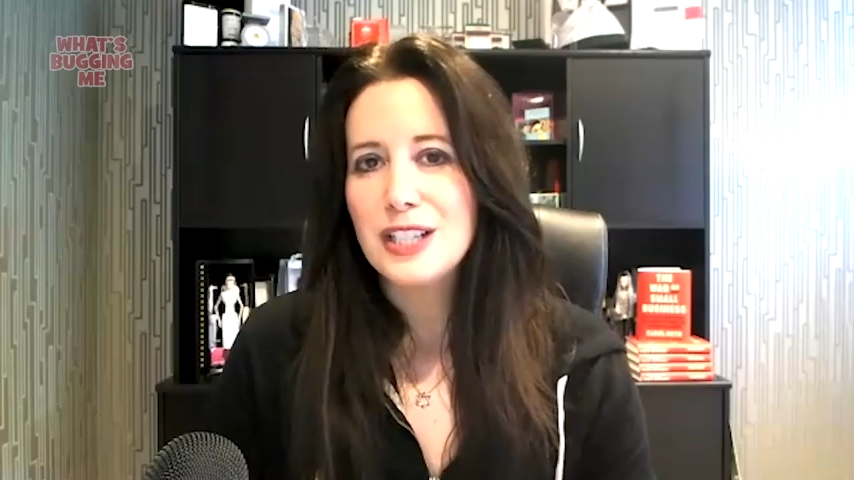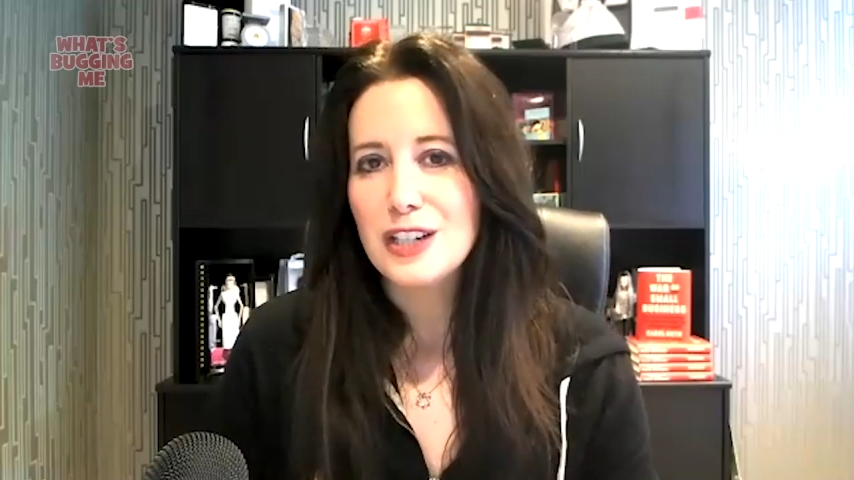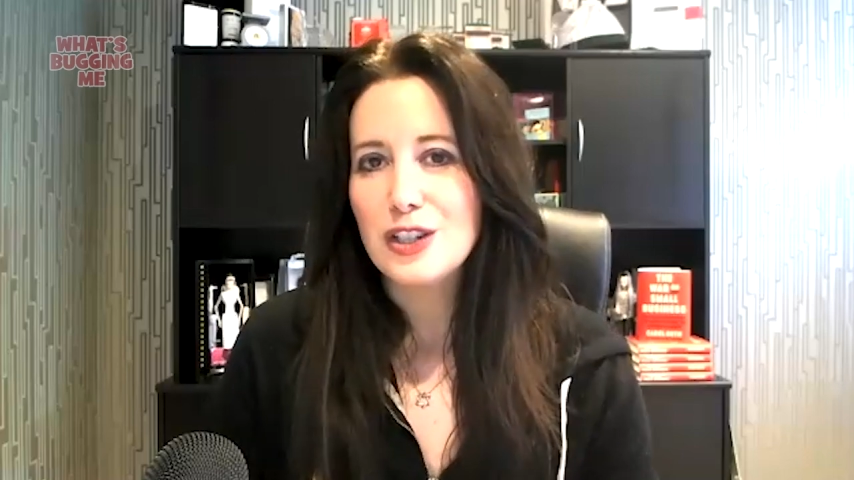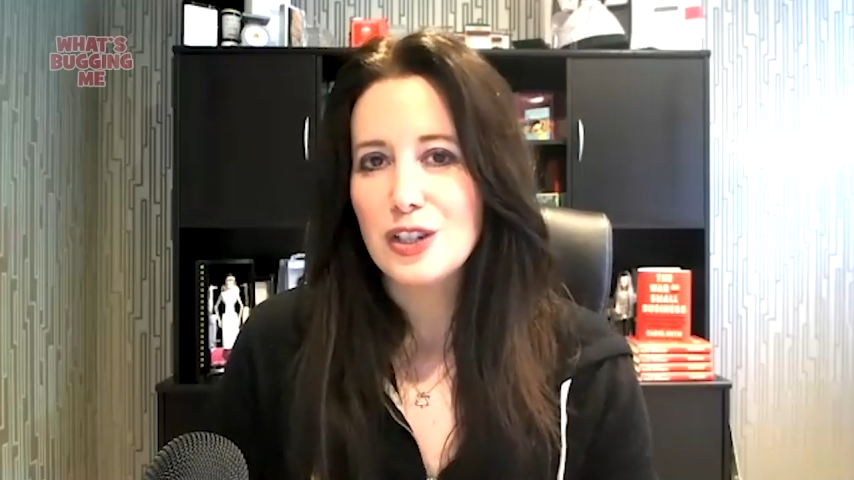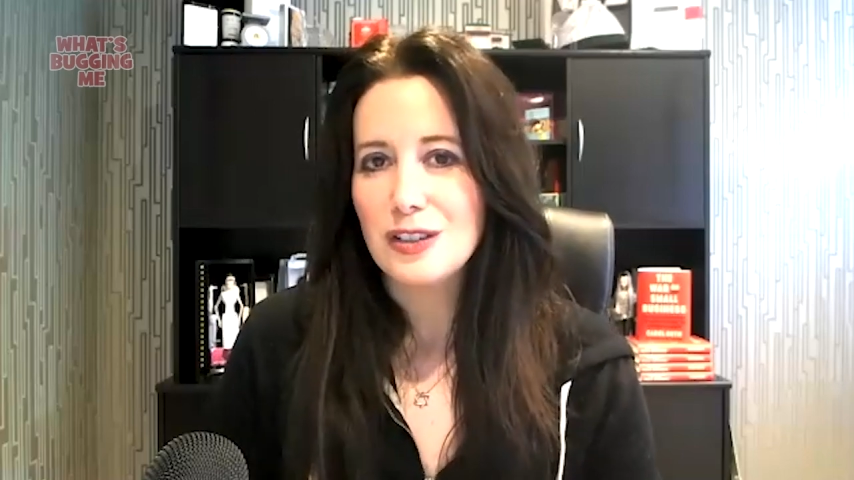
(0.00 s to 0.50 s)

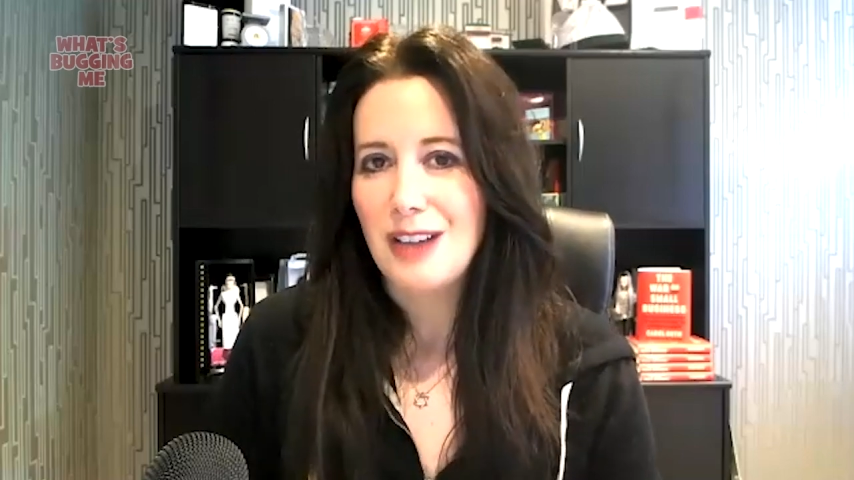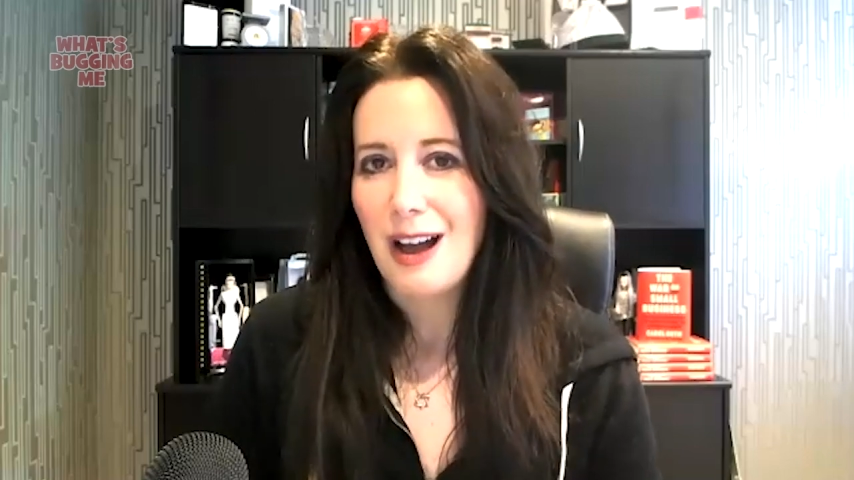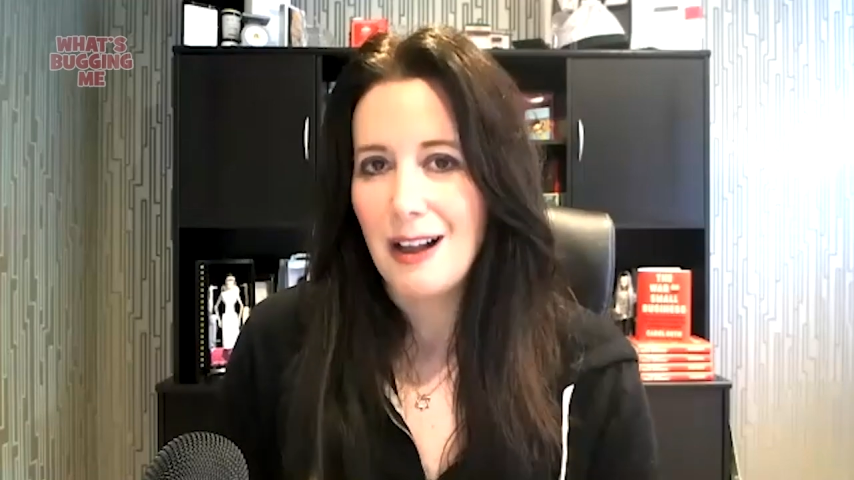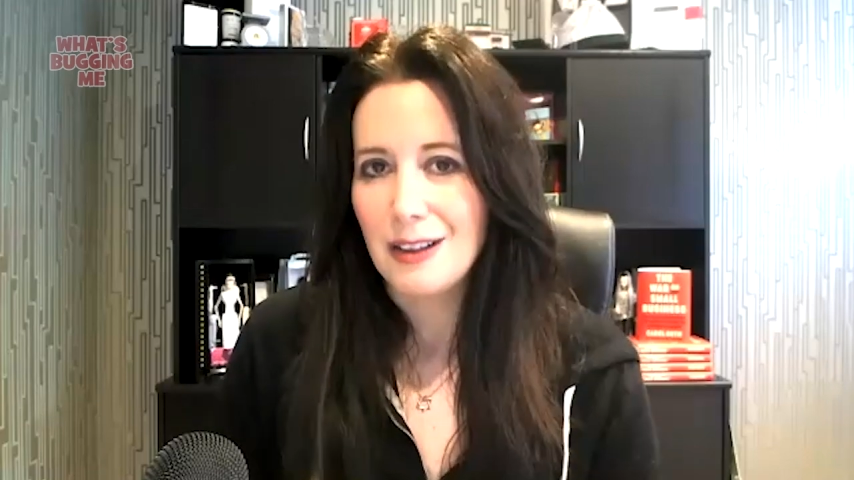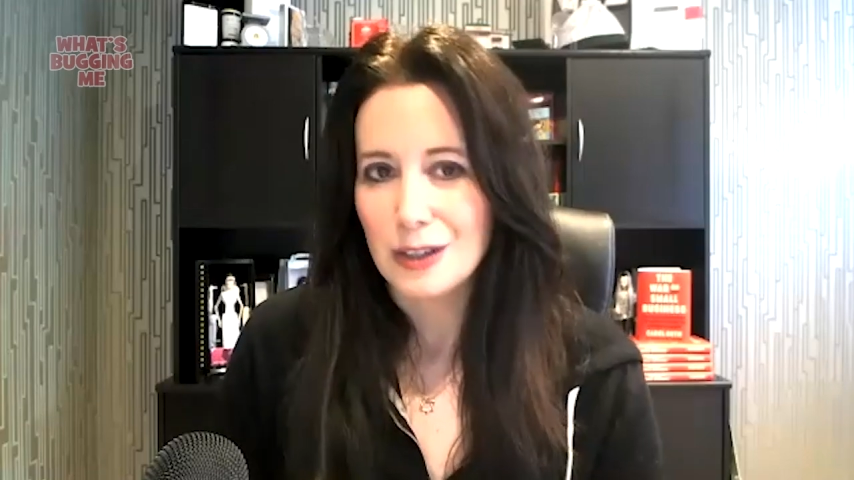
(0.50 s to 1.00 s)
digital
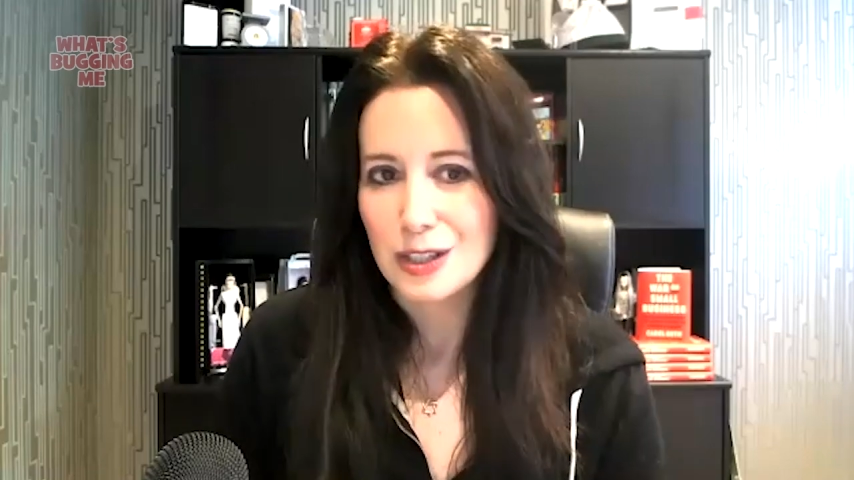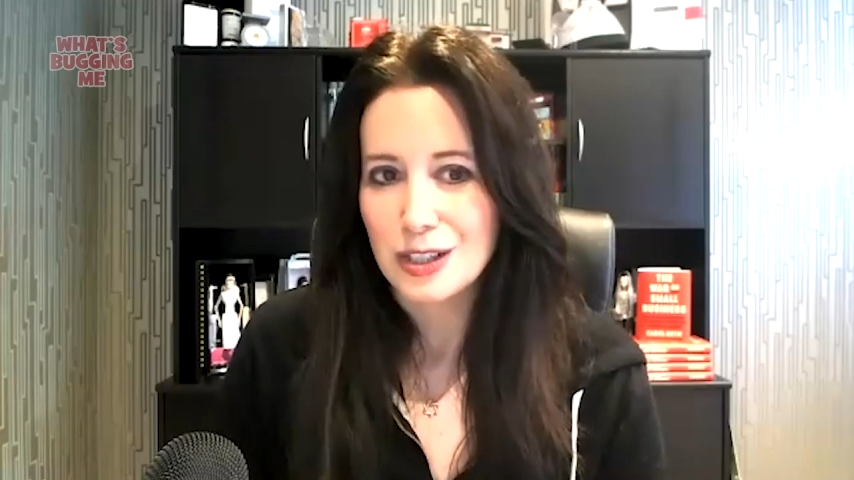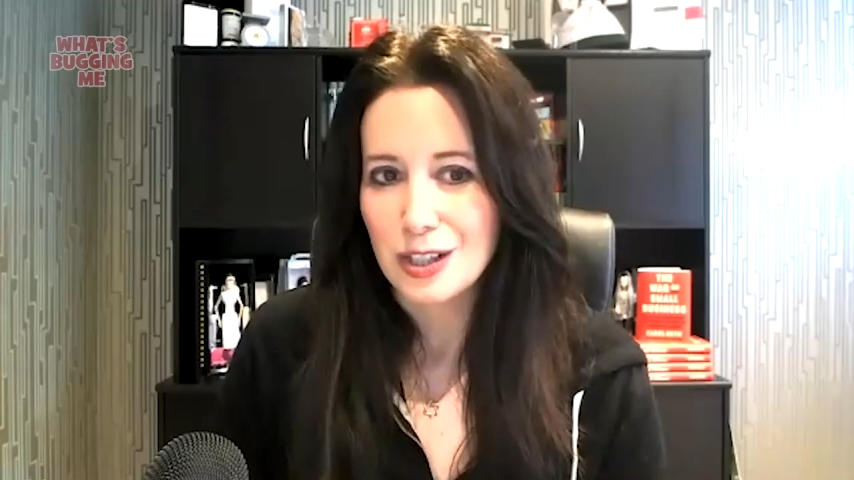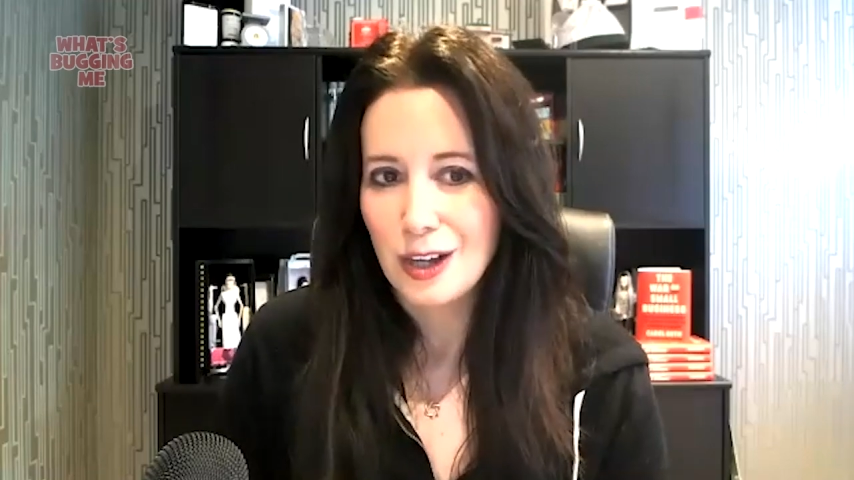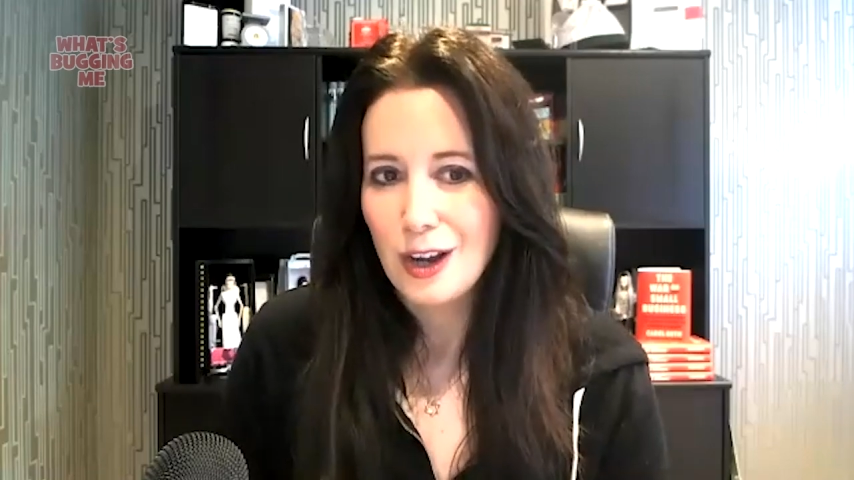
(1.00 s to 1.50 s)
dollars